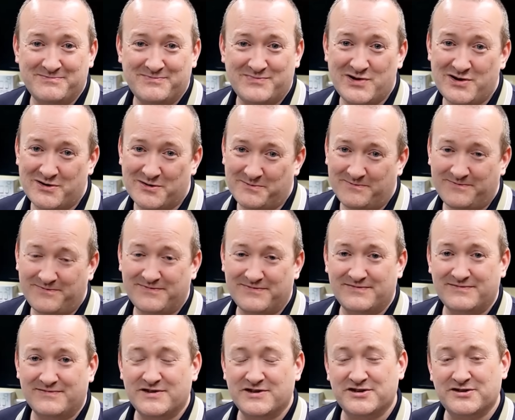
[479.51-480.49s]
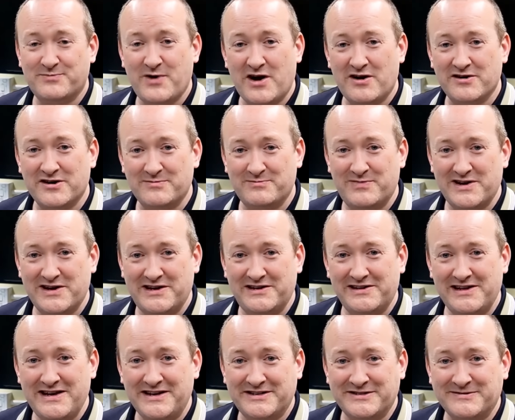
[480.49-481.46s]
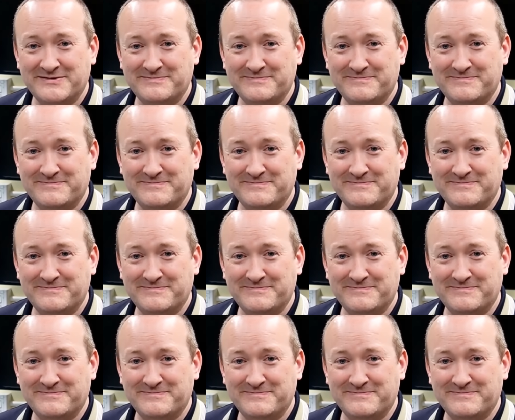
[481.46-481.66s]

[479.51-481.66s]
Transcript: But the spark had been lit.